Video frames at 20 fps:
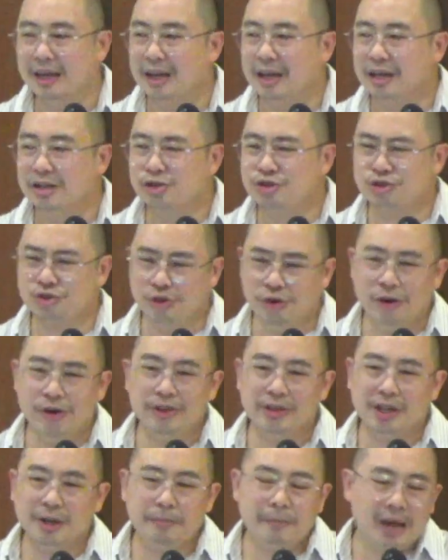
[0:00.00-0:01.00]
sure,
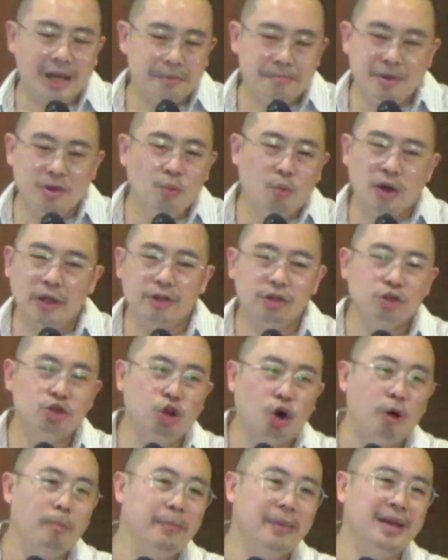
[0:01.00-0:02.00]
there might be one
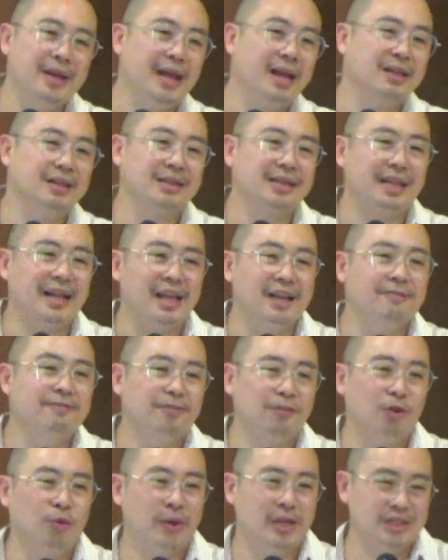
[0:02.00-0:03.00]
dominant
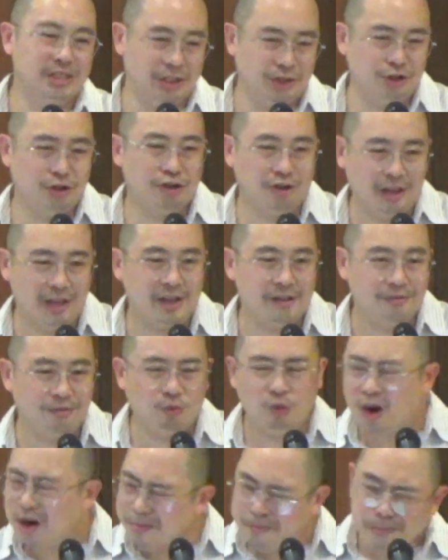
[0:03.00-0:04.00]
influence in your life,
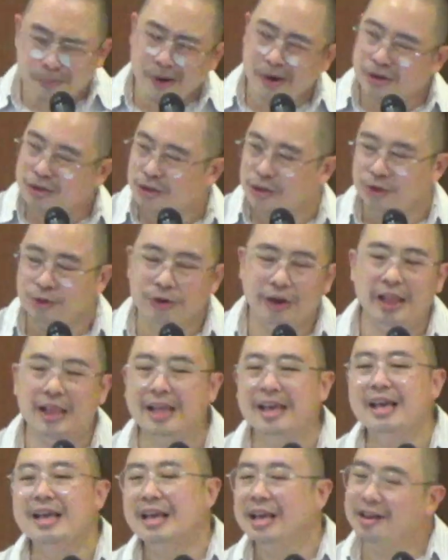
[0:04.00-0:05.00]
one person who
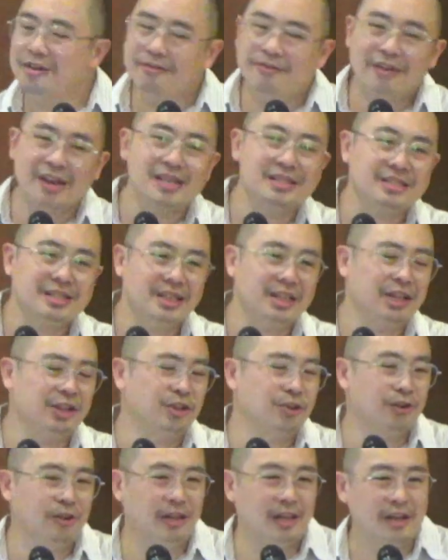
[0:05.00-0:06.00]
really invested in
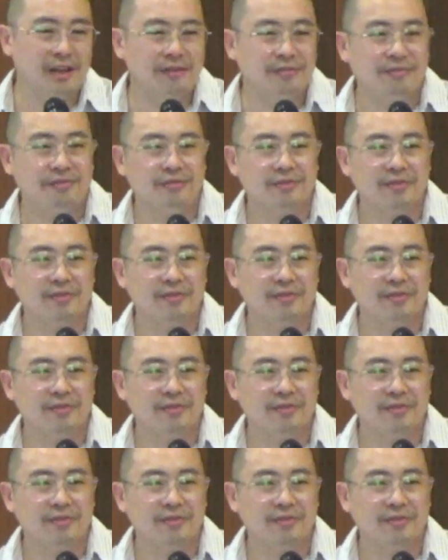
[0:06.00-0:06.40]
your life.